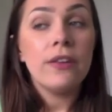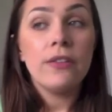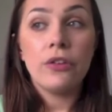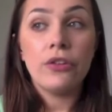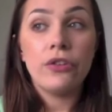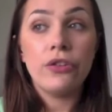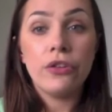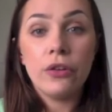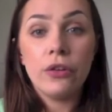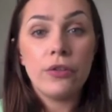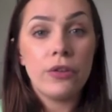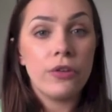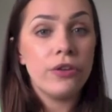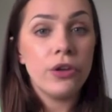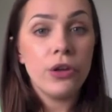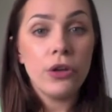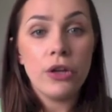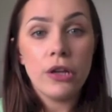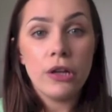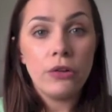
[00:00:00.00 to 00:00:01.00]
The
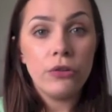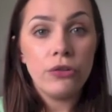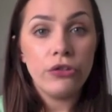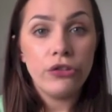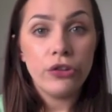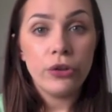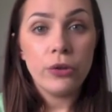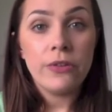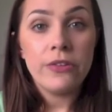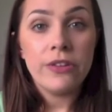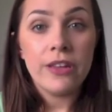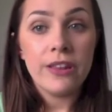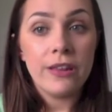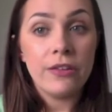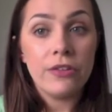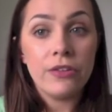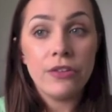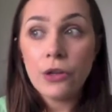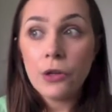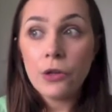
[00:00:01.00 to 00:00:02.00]
sooner you introduce it,
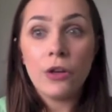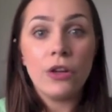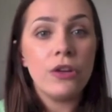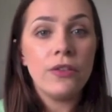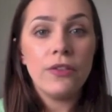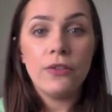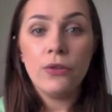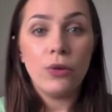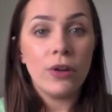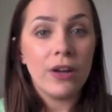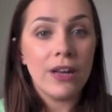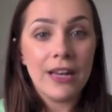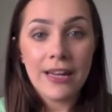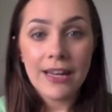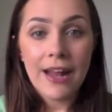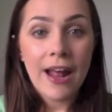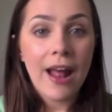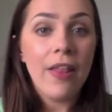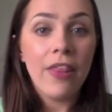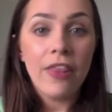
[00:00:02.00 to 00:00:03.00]
the sooner you're going to
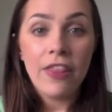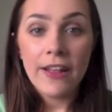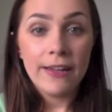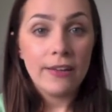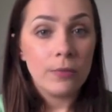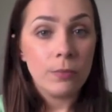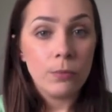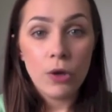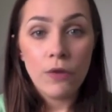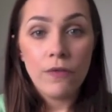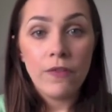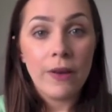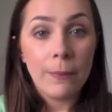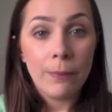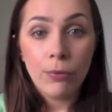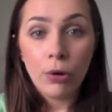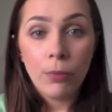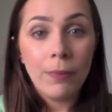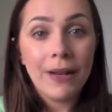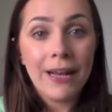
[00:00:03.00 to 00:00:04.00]
get things moving
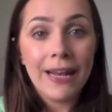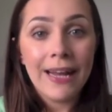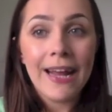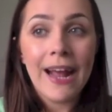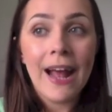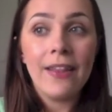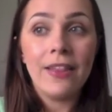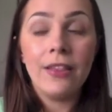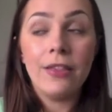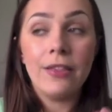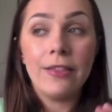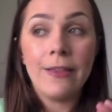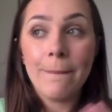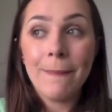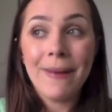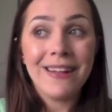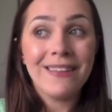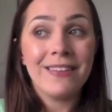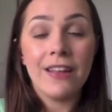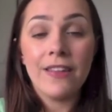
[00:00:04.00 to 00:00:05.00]
properly and the
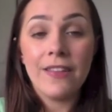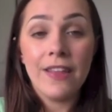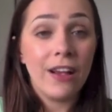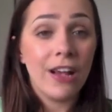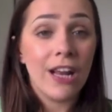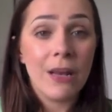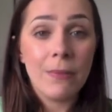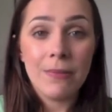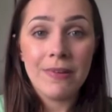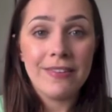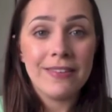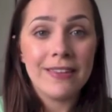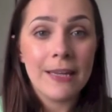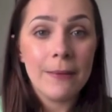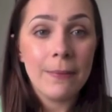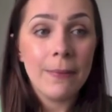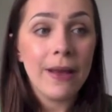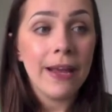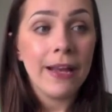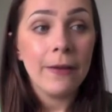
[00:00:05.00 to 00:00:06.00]
better they're going to be
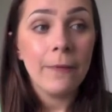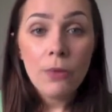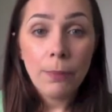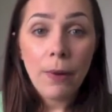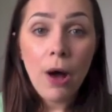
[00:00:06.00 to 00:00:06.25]
sleeping.